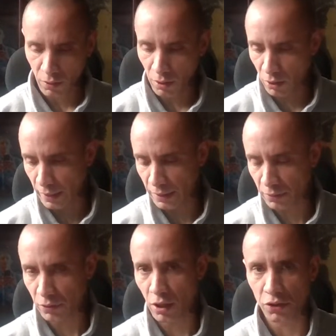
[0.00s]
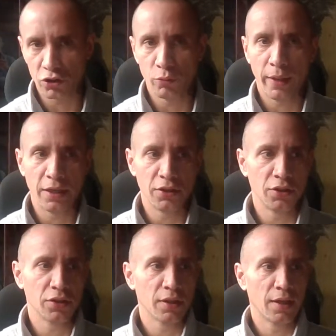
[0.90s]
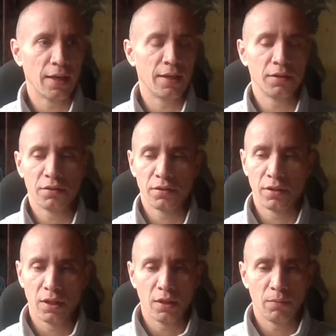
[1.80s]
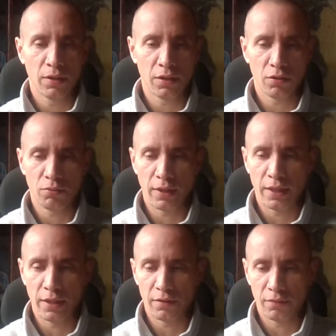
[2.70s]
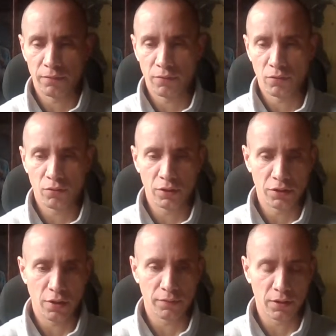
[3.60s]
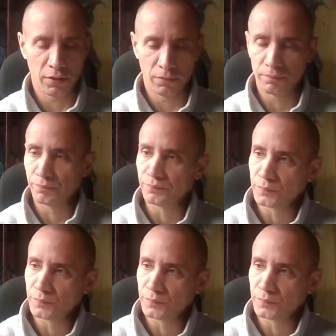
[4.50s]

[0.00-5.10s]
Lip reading: highlight last 2 pages, and I'm going to call that it for this afternoon.